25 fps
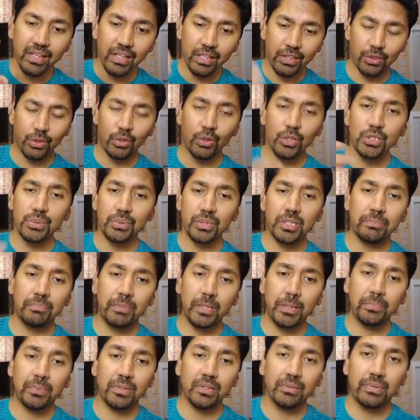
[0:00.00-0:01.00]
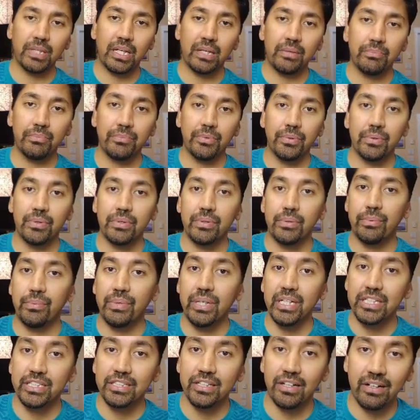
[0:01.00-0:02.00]
those were the people that we were
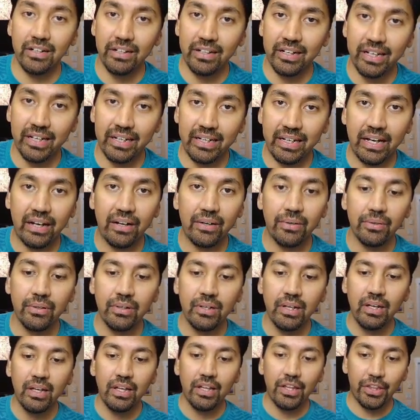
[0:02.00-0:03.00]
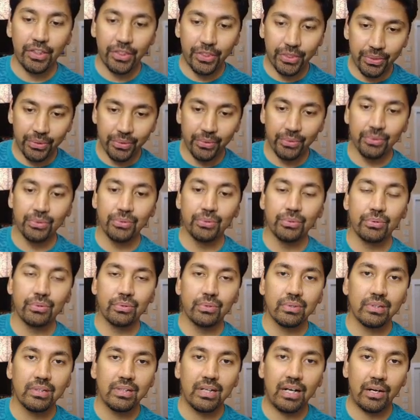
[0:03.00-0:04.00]
retargeting now
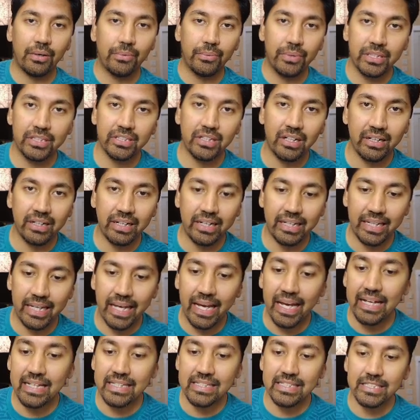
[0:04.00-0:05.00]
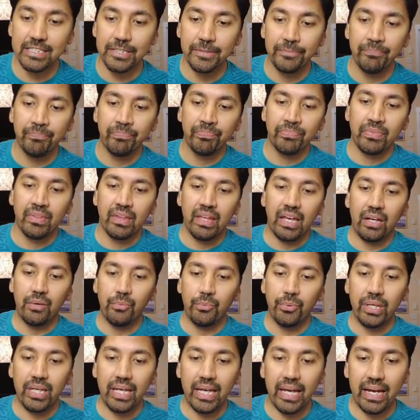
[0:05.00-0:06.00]
through our retargeting ads. And
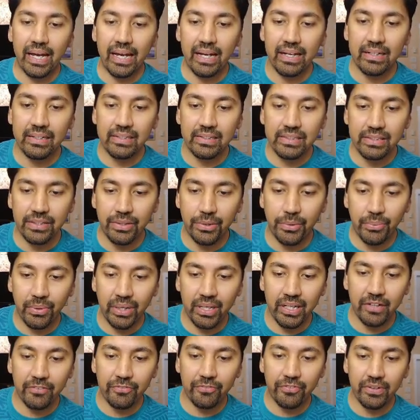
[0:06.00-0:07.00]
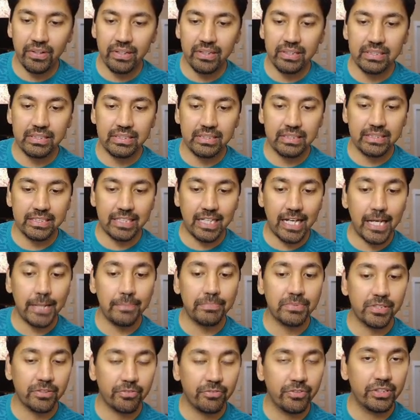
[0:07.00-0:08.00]
we had 3 different
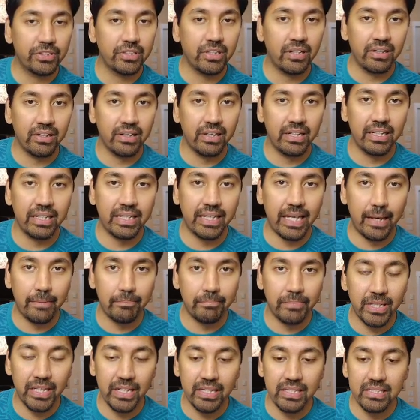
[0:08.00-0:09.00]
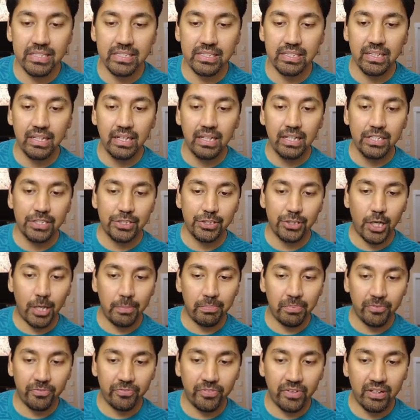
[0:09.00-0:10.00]
types of retargeting campaigns: top
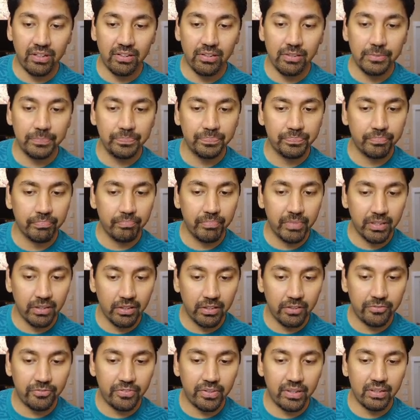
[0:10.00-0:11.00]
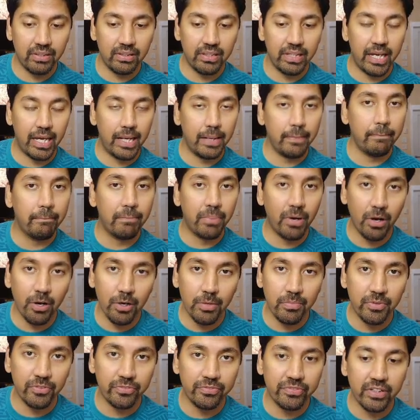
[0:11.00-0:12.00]
of funnel, middle of funnel, and
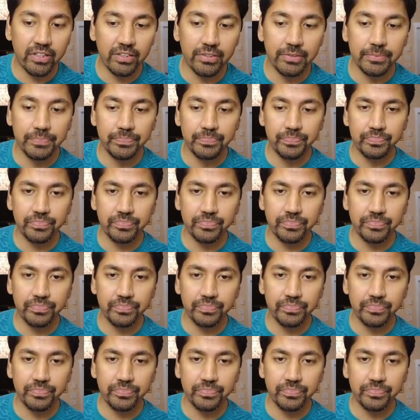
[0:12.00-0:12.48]
bottom of funnel.